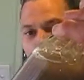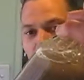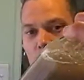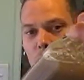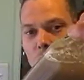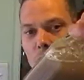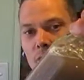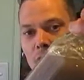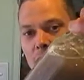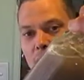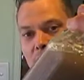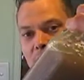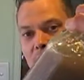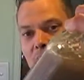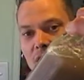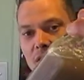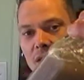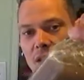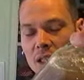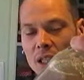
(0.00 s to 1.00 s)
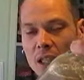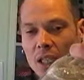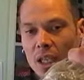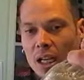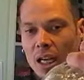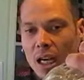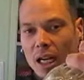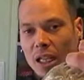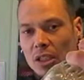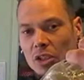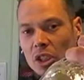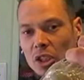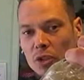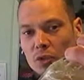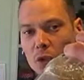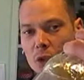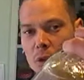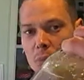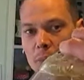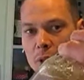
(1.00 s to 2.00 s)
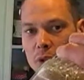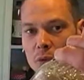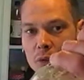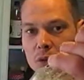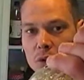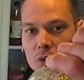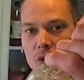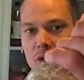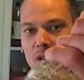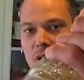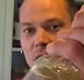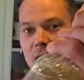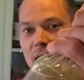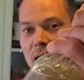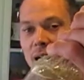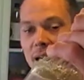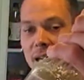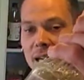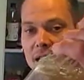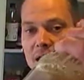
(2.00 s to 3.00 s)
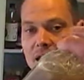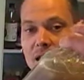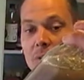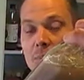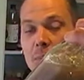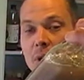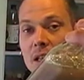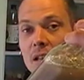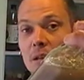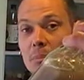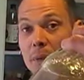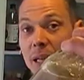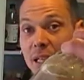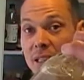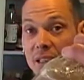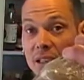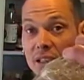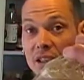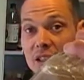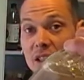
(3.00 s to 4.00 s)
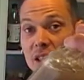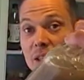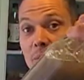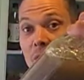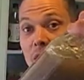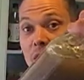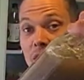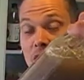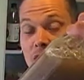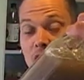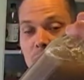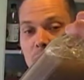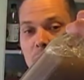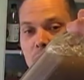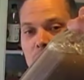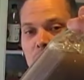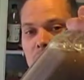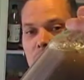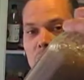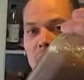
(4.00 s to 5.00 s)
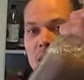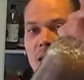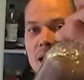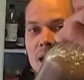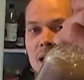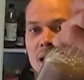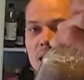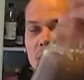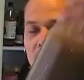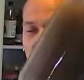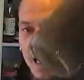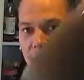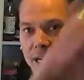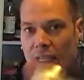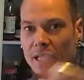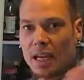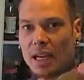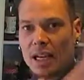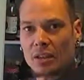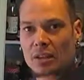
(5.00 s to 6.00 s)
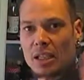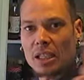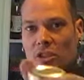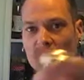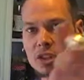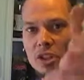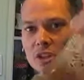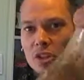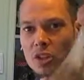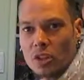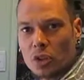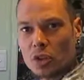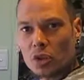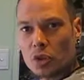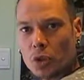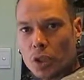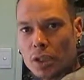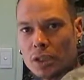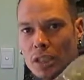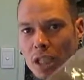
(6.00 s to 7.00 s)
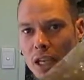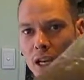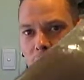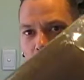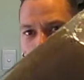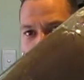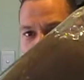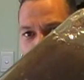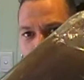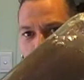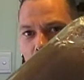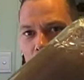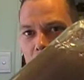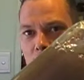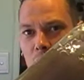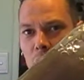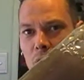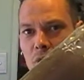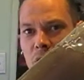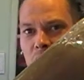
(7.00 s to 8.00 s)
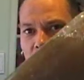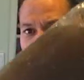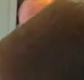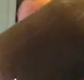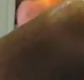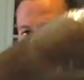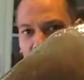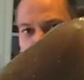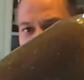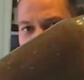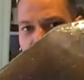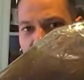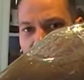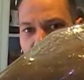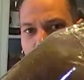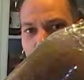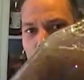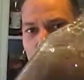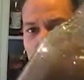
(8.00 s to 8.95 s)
fulvic acid just for the minerals, and a little bit of the magnesium that I just bought today. And that's just a good drink to have with your meals. It just adds more